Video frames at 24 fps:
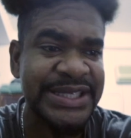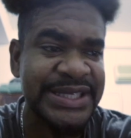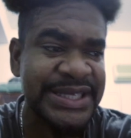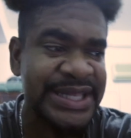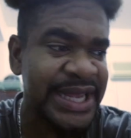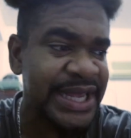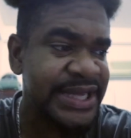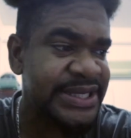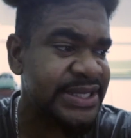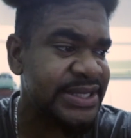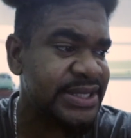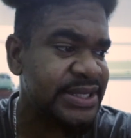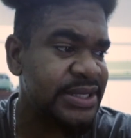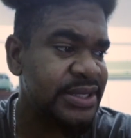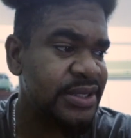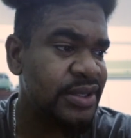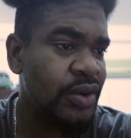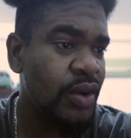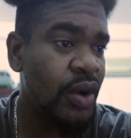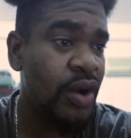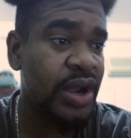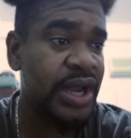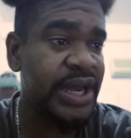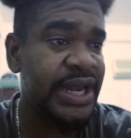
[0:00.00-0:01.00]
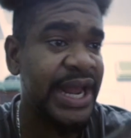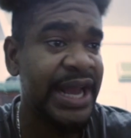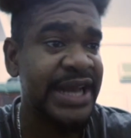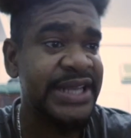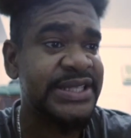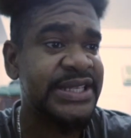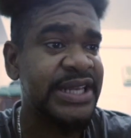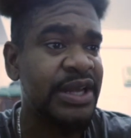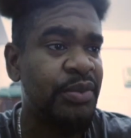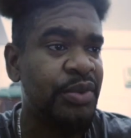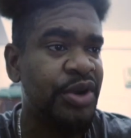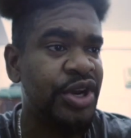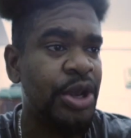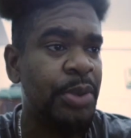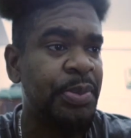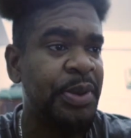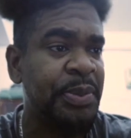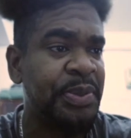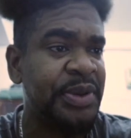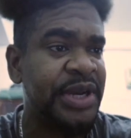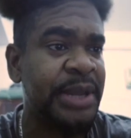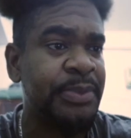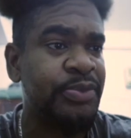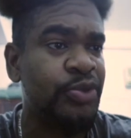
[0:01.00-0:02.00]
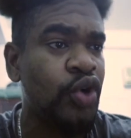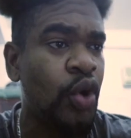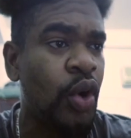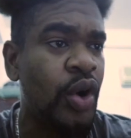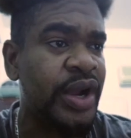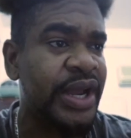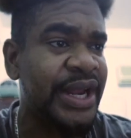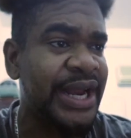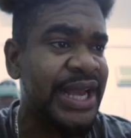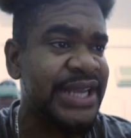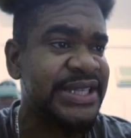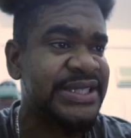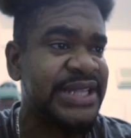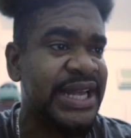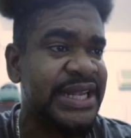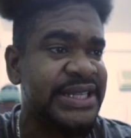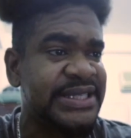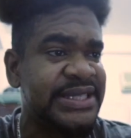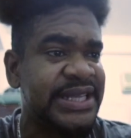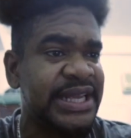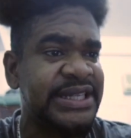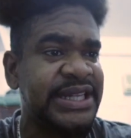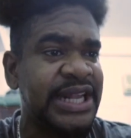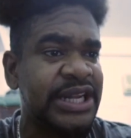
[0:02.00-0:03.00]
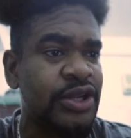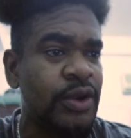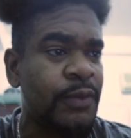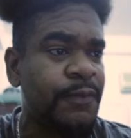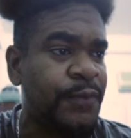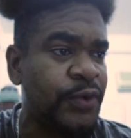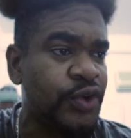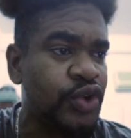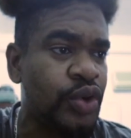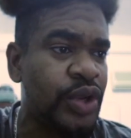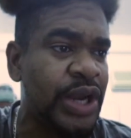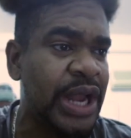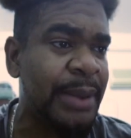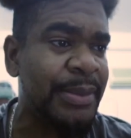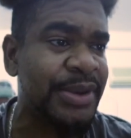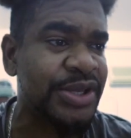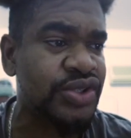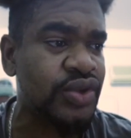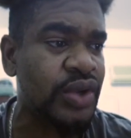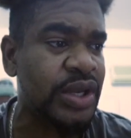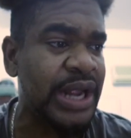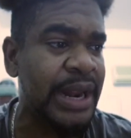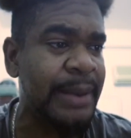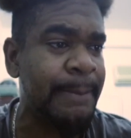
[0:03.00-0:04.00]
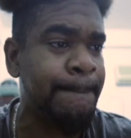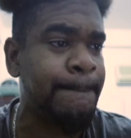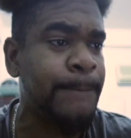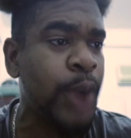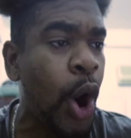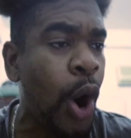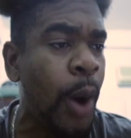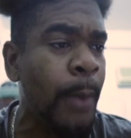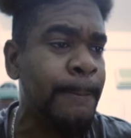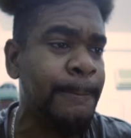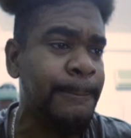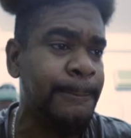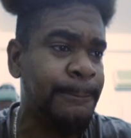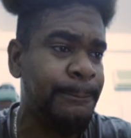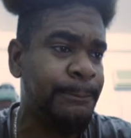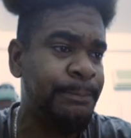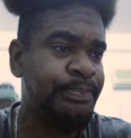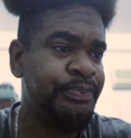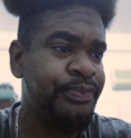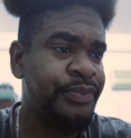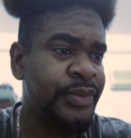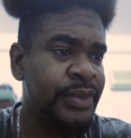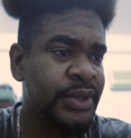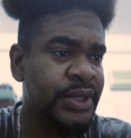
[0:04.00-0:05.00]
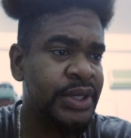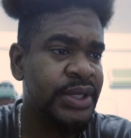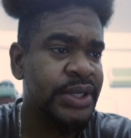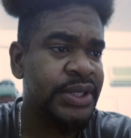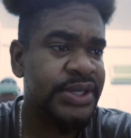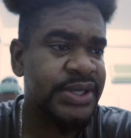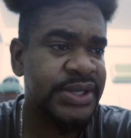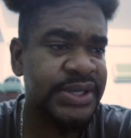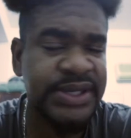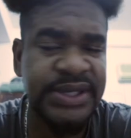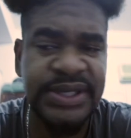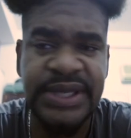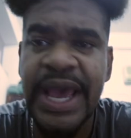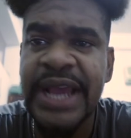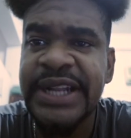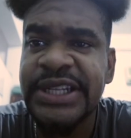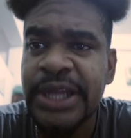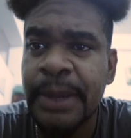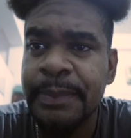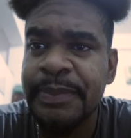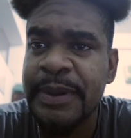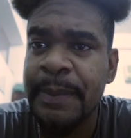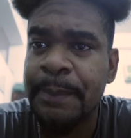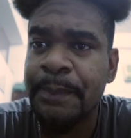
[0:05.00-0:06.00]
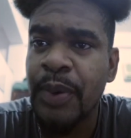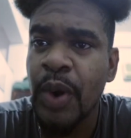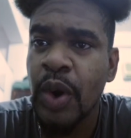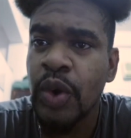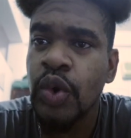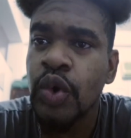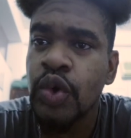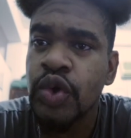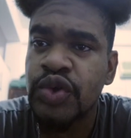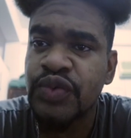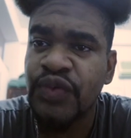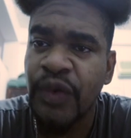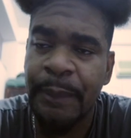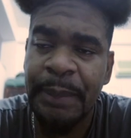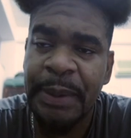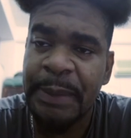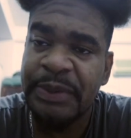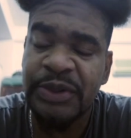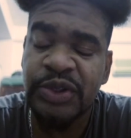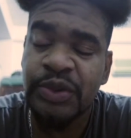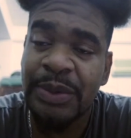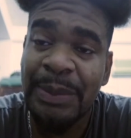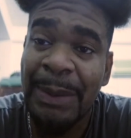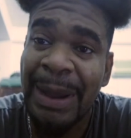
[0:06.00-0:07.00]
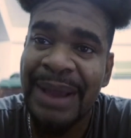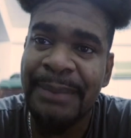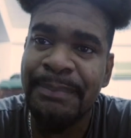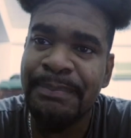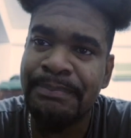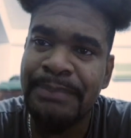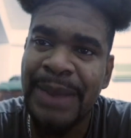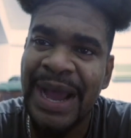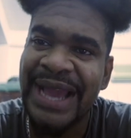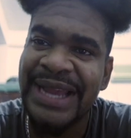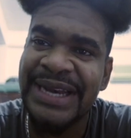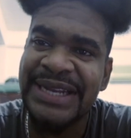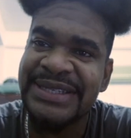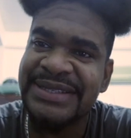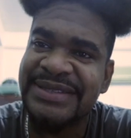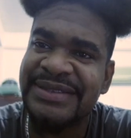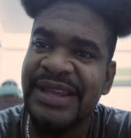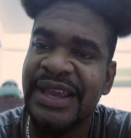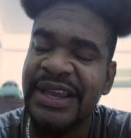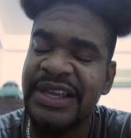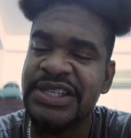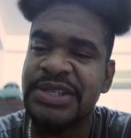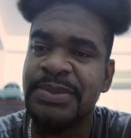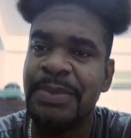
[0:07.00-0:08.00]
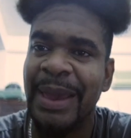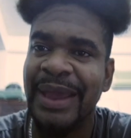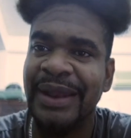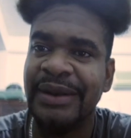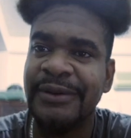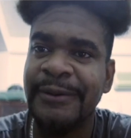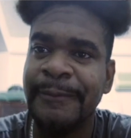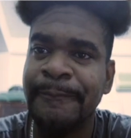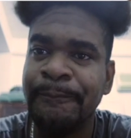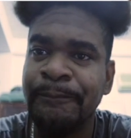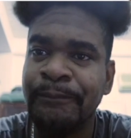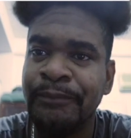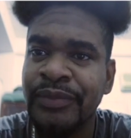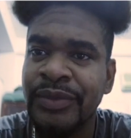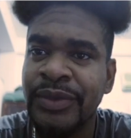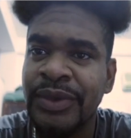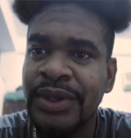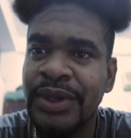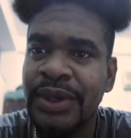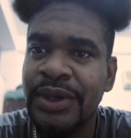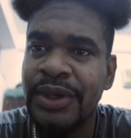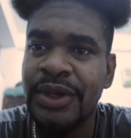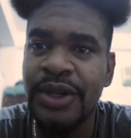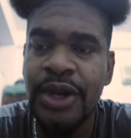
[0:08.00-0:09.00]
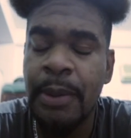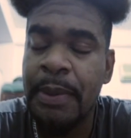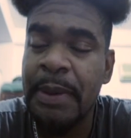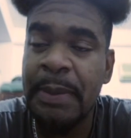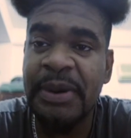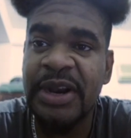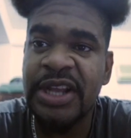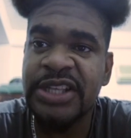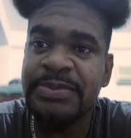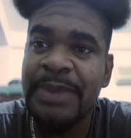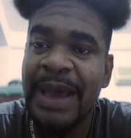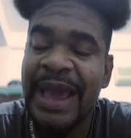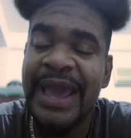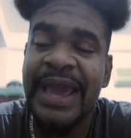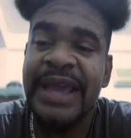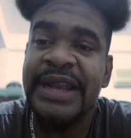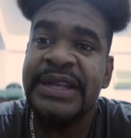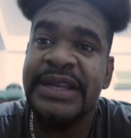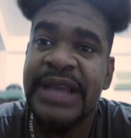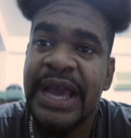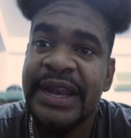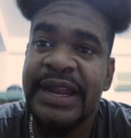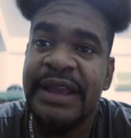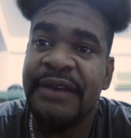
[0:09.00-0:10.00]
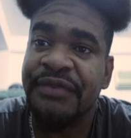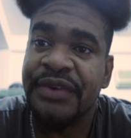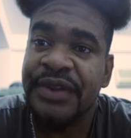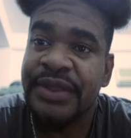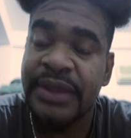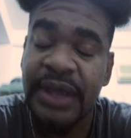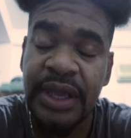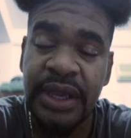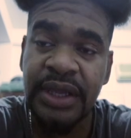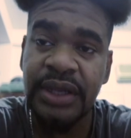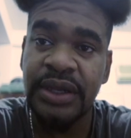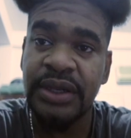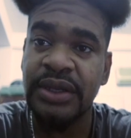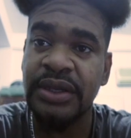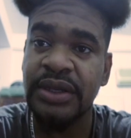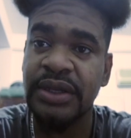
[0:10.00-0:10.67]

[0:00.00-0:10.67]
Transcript: States. Organize, tell one of your people them to organize that, set that up for you on Amazon, and boom! Set up the produce for people to buy these things, man. You know, people just buy any and everything.